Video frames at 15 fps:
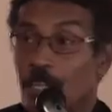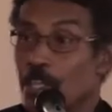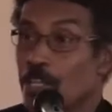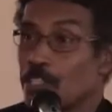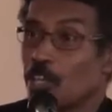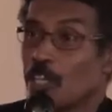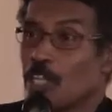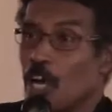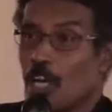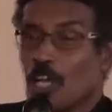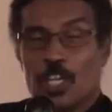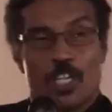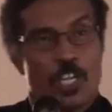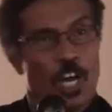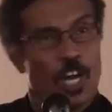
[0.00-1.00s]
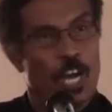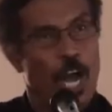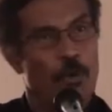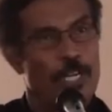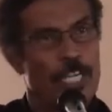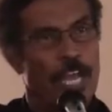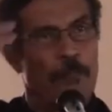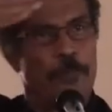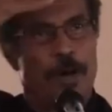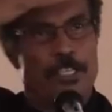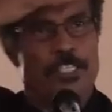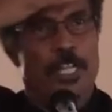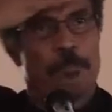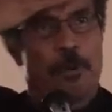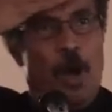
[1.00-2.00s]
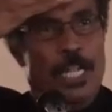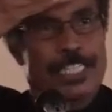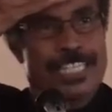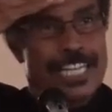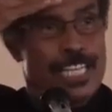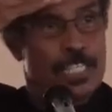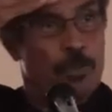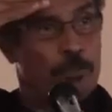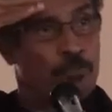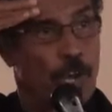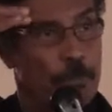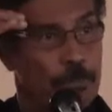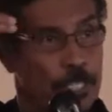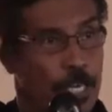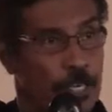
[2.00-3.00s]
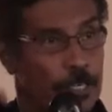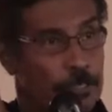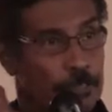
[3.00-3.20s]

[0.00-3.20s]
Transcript: So look, look how the Apostle Paul deals with Scripture.